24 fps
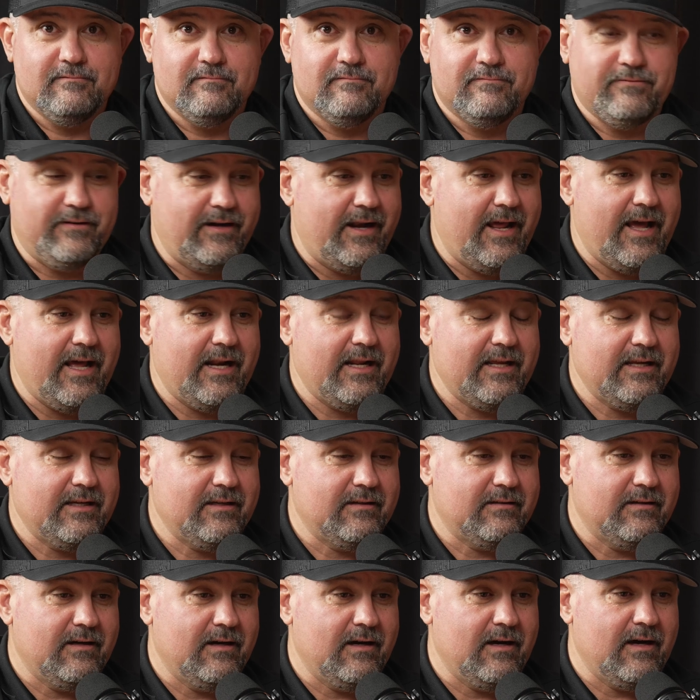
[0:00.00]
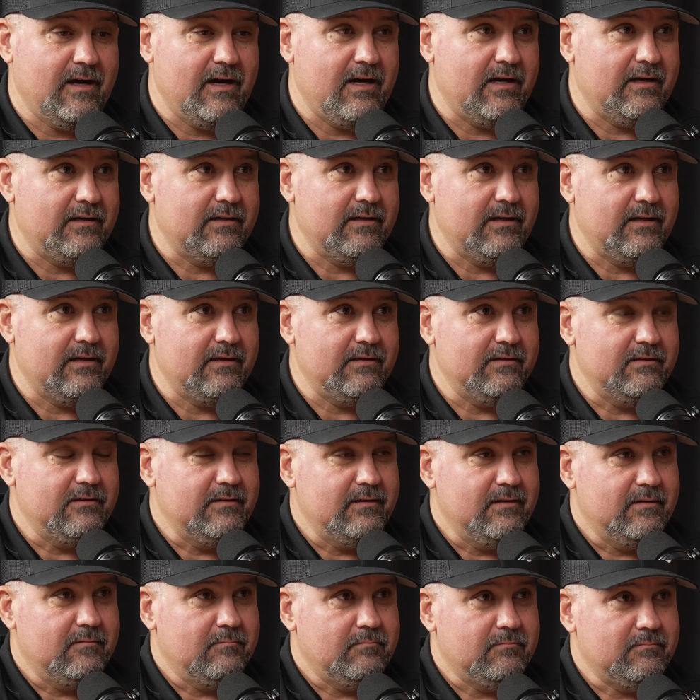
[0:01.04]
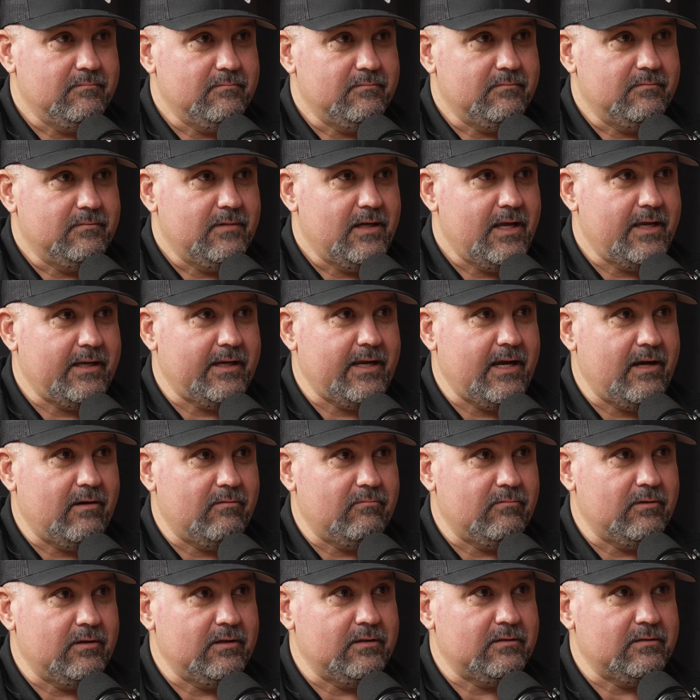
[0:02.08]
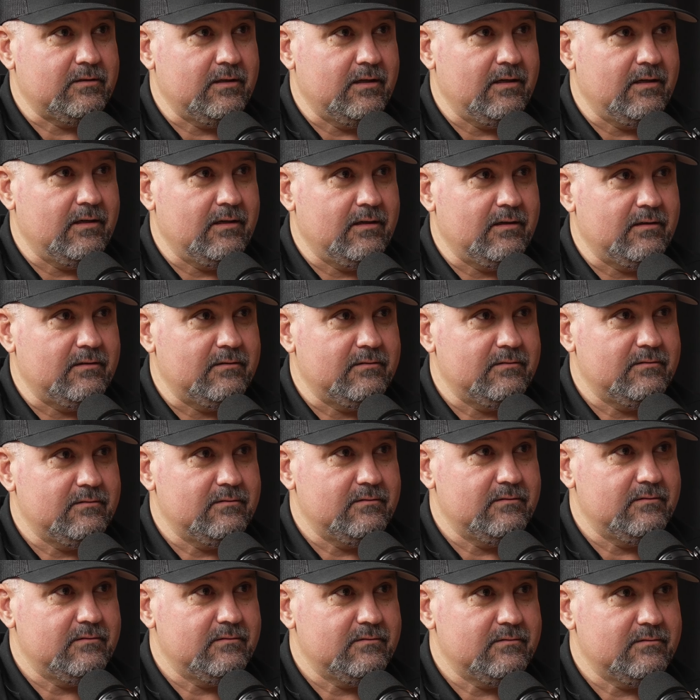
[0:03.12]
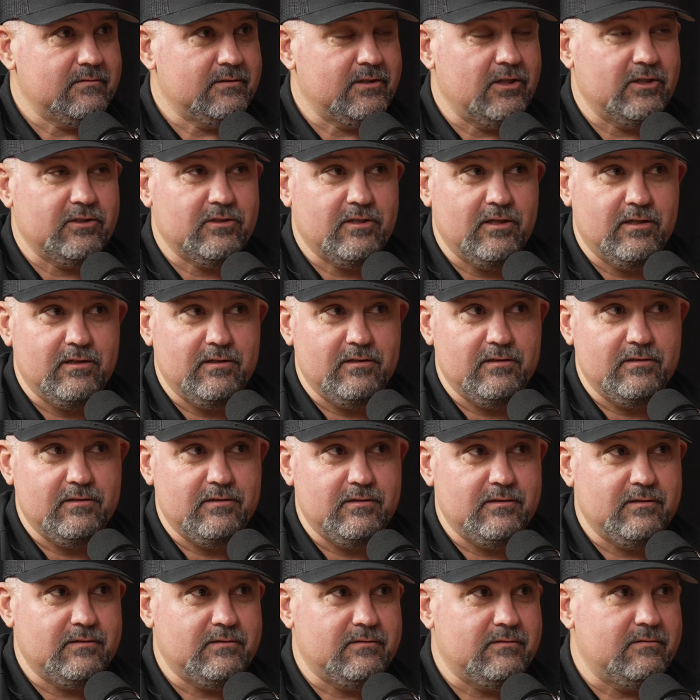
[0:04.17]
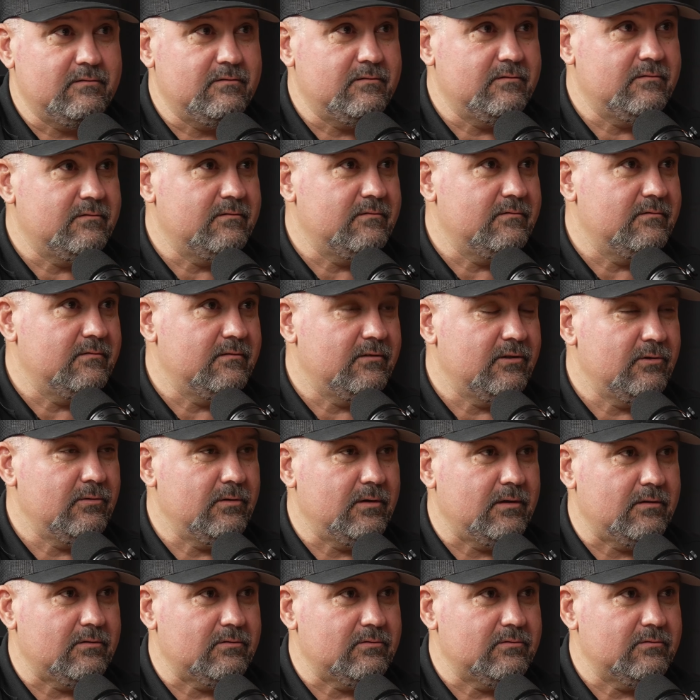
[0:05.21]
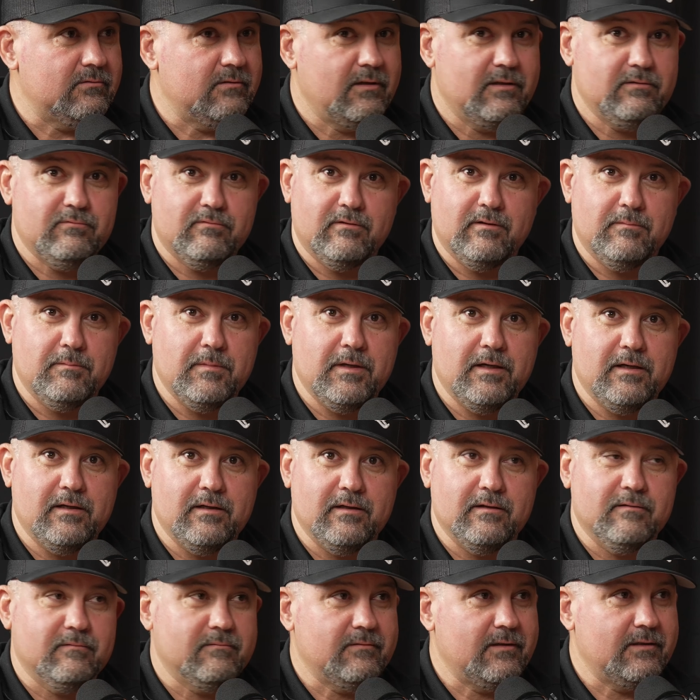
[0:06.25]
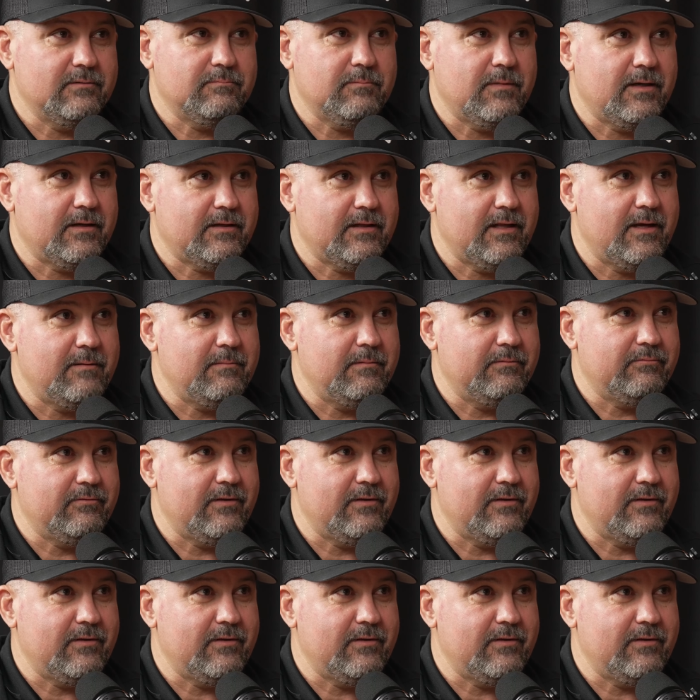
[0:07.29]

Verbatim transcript: fanatic. Uh, hang out with, uh, Good Good. Who else? That's really about it. That's my claim to